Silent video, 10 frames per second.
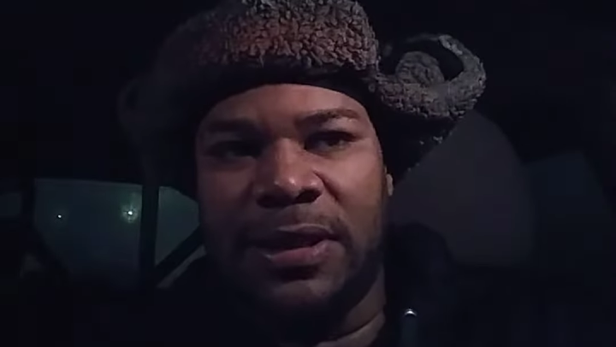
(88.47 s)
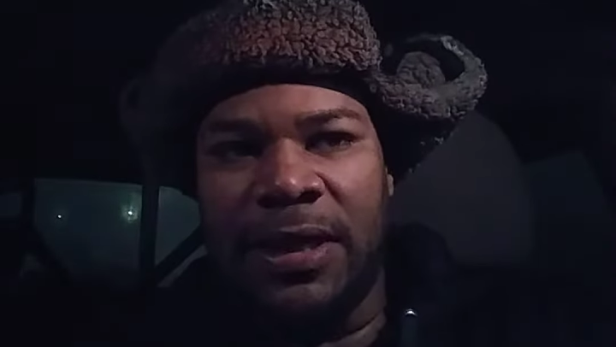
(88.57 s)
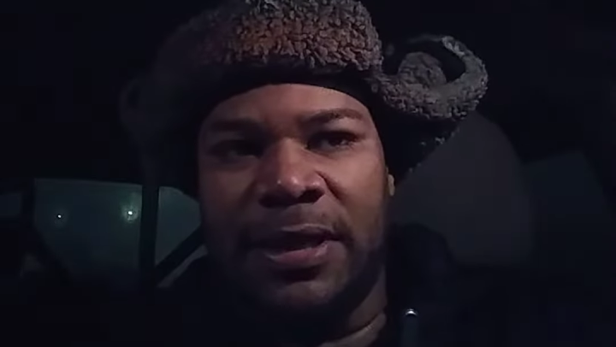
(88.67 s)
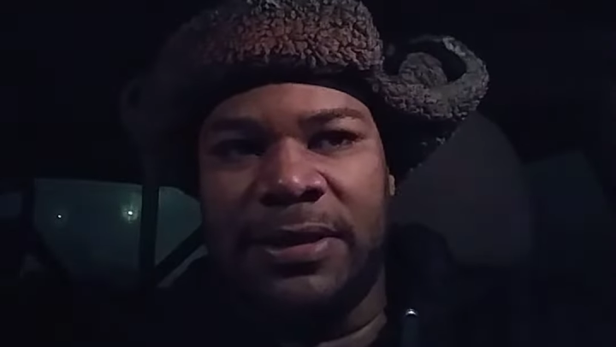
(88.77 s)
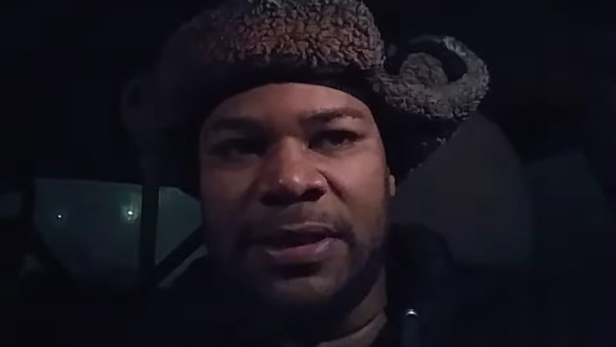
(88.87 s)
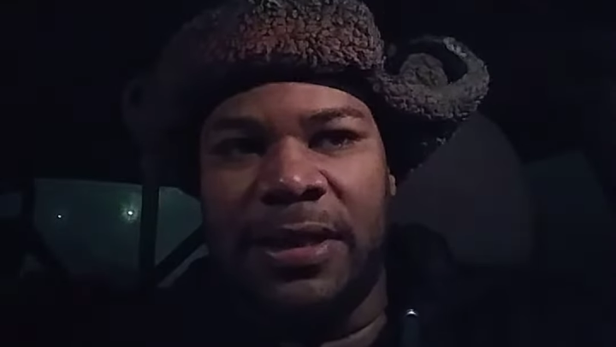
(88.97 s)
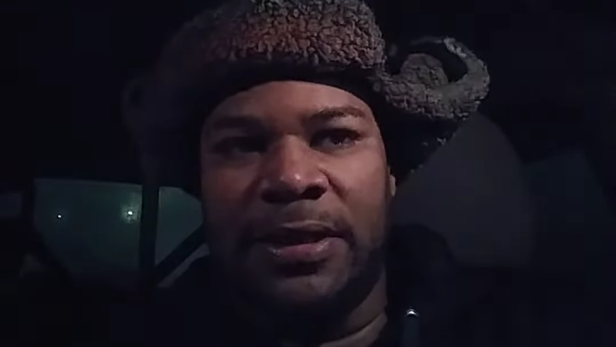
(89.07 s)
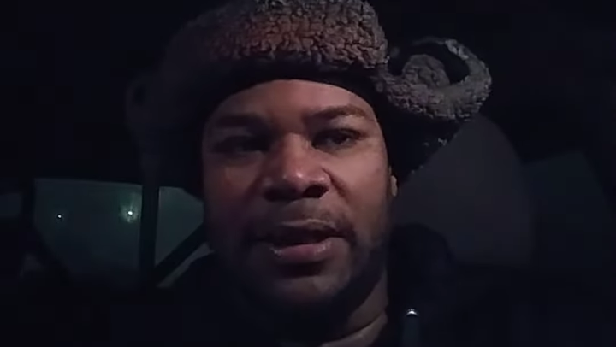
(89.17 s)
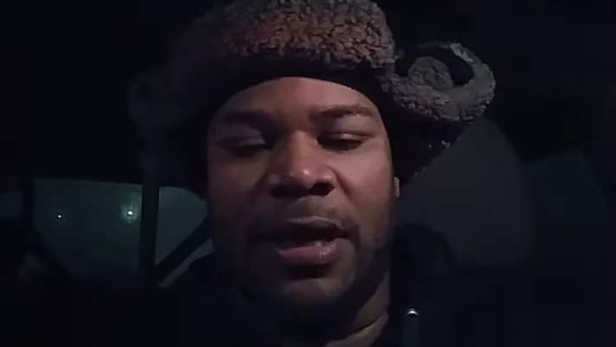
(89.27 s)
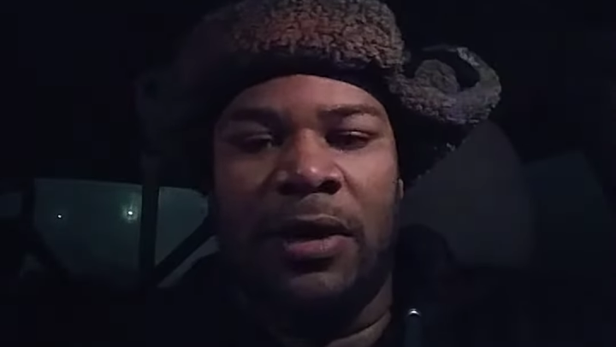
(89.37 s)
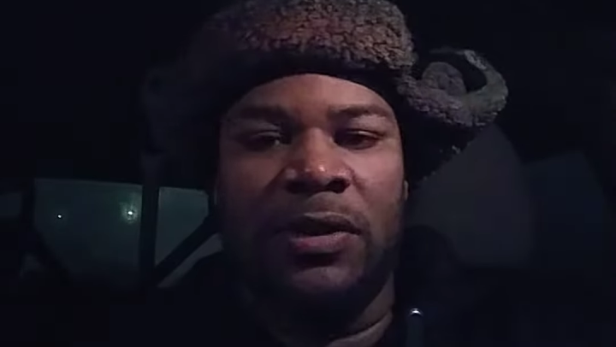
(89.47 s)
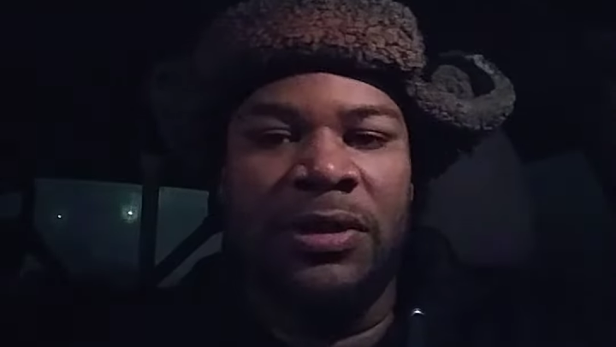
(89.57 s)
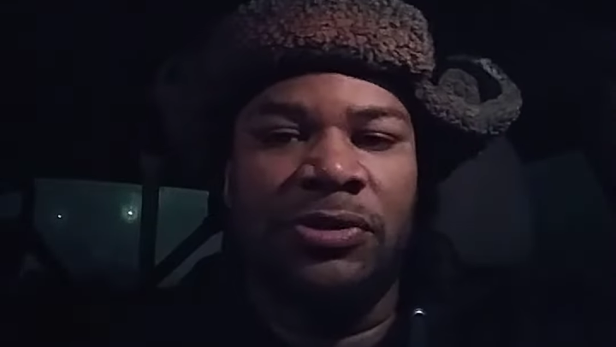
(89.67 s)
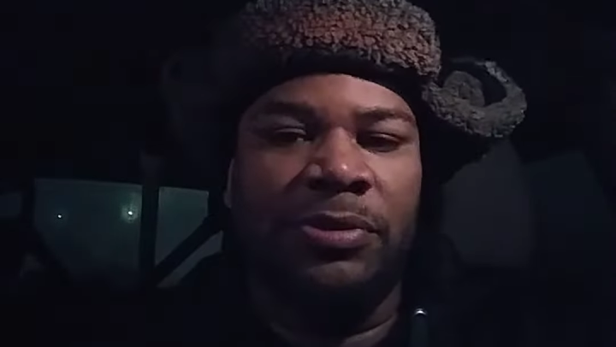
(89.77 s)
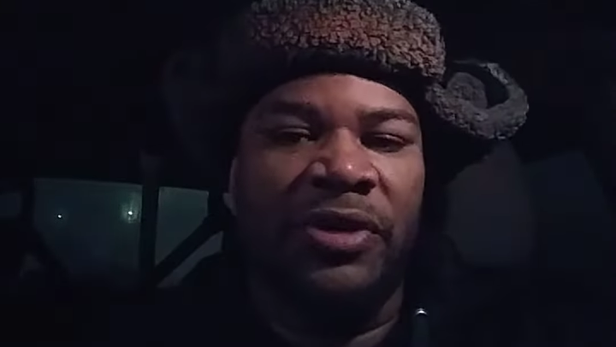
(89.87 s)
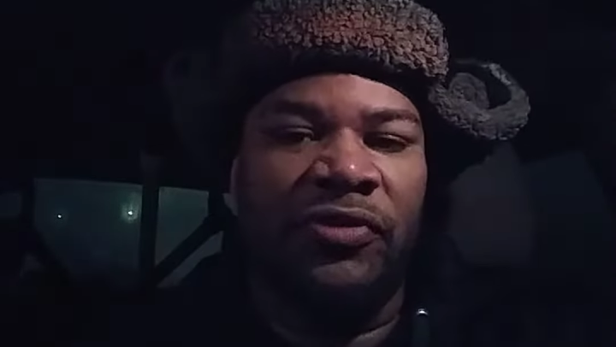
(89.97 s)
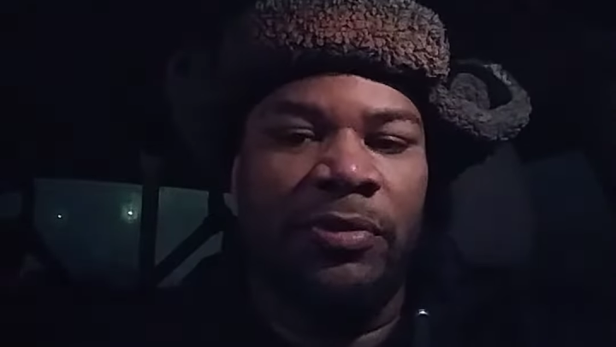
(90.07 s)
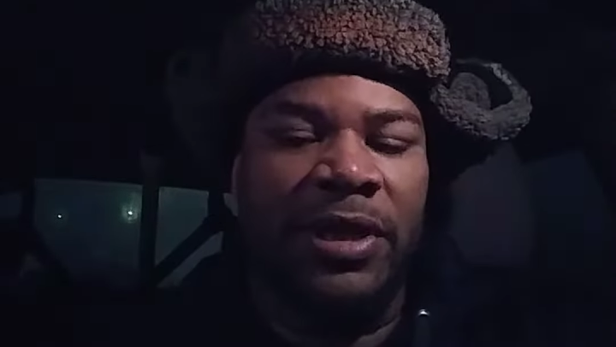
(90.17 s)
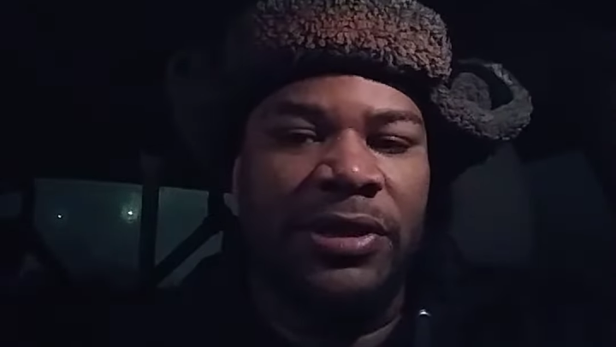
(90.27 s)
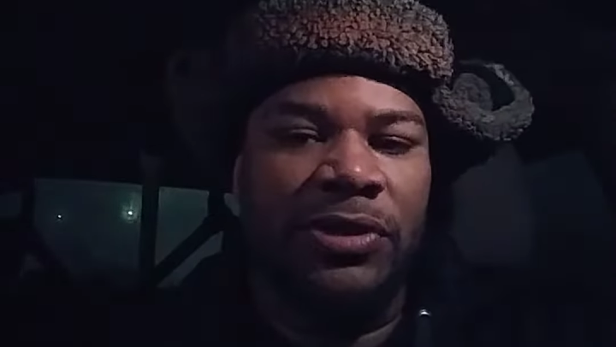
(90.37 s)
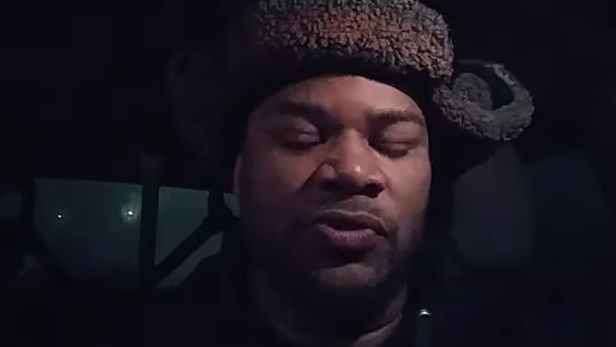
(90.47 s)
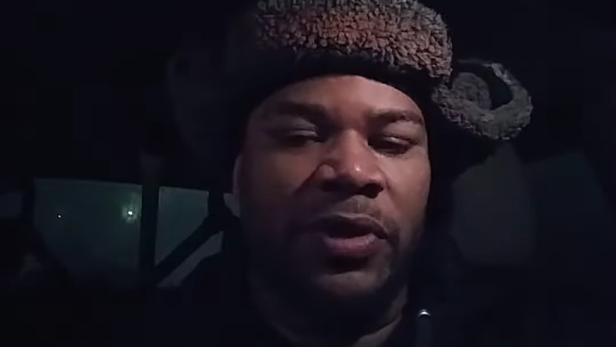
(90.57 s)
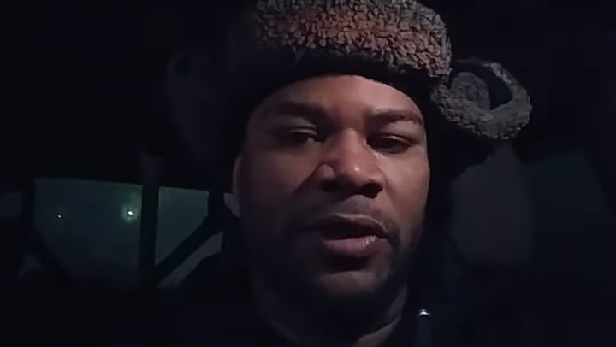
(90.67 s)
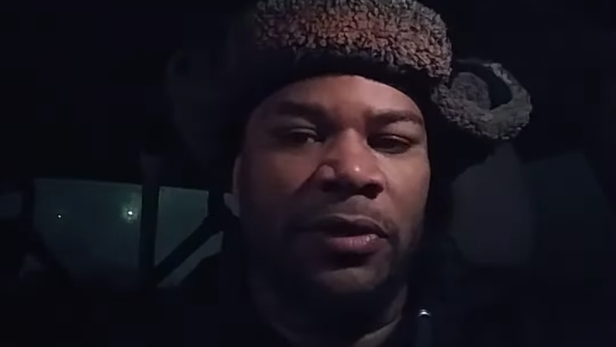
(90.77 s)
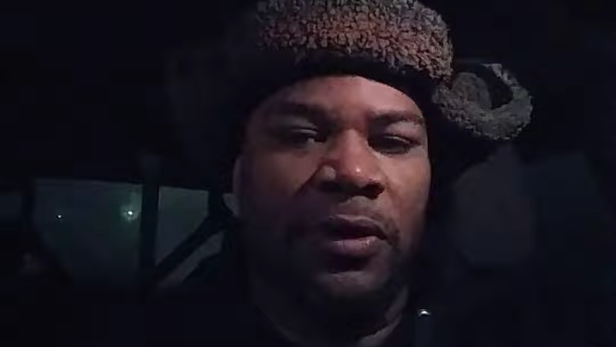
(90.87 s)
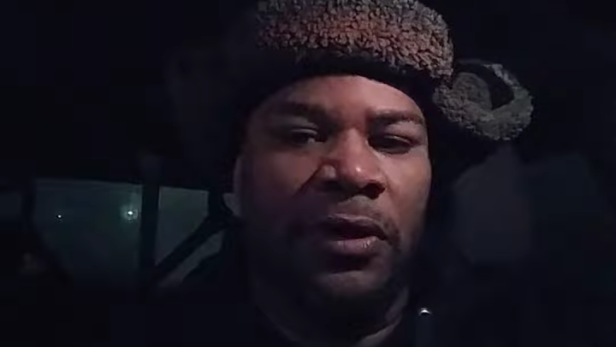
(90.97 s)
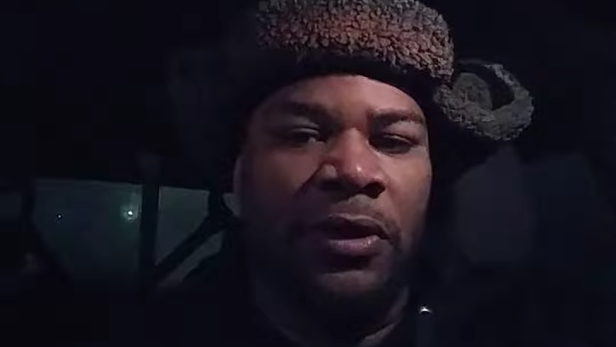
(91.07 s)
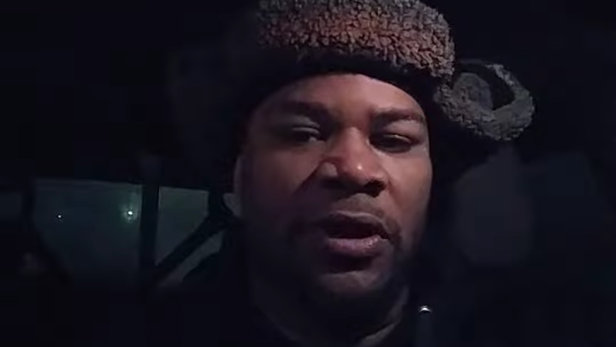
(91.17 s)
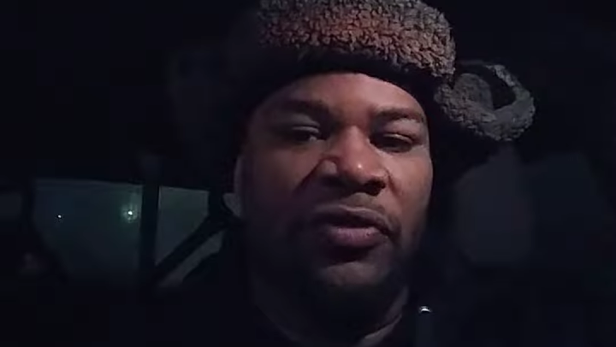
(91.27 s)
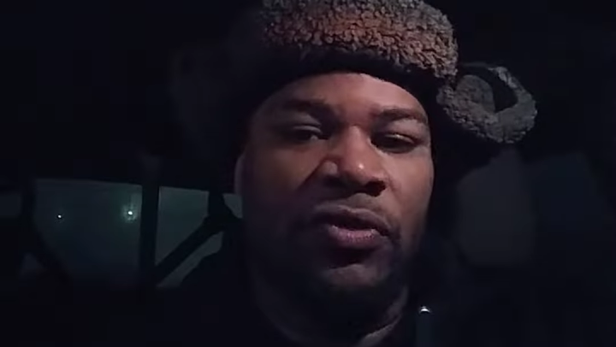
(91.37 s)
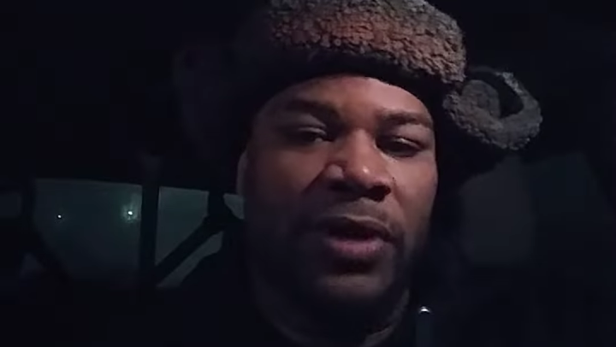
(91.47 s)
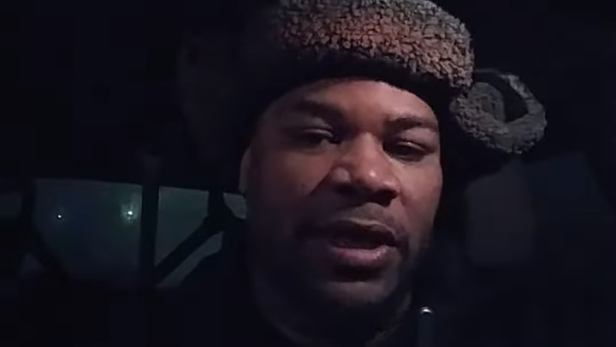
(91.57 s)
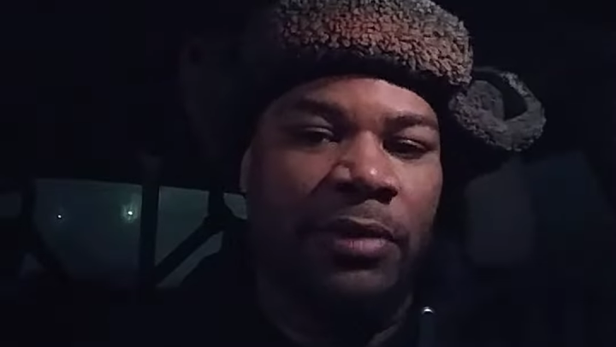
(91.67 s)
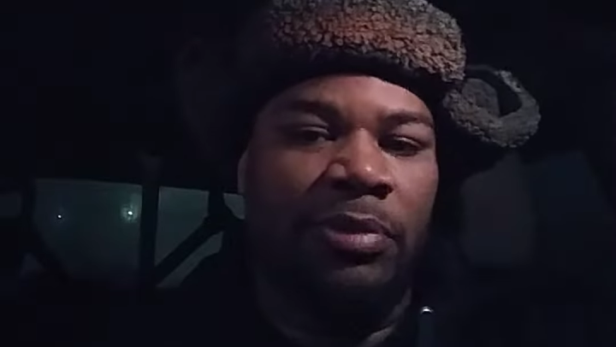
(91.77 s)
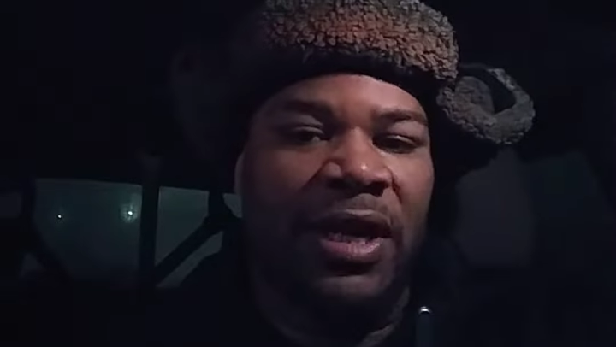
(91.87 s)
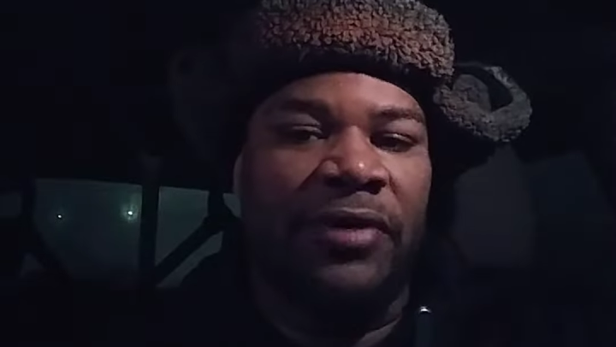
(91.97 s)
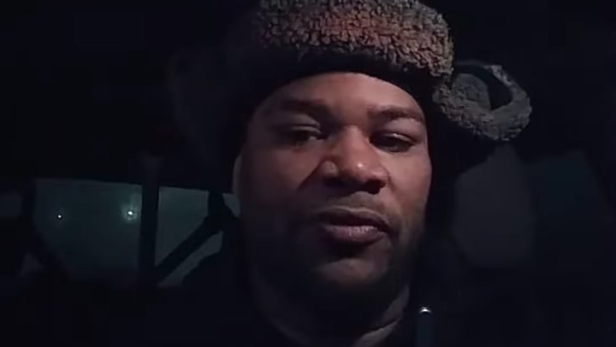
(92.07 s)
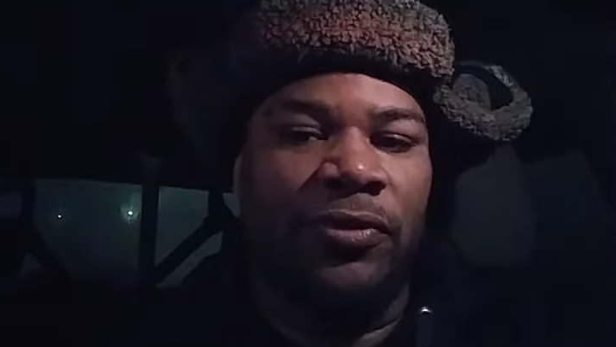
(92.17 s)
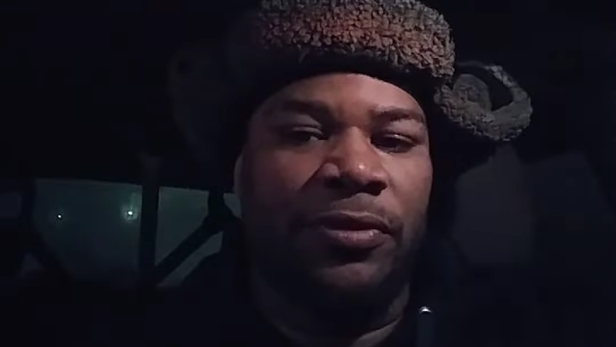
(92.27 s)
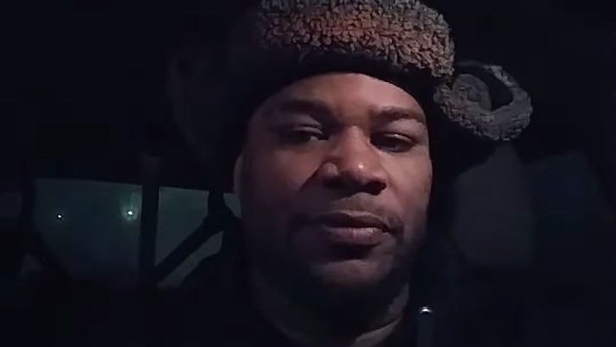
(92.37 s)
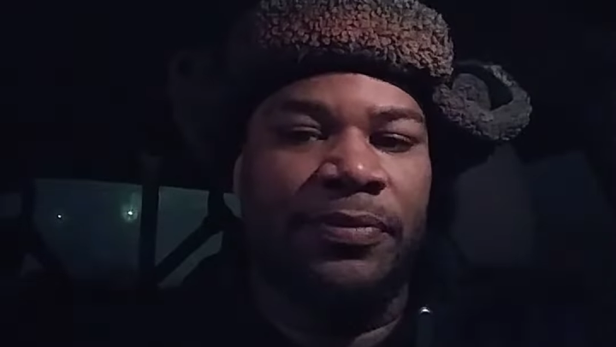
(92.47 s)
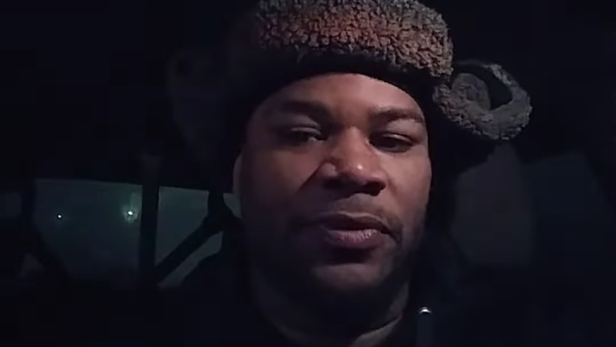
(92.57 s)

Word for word: Like I said, I'll leave some information where if you need a platform,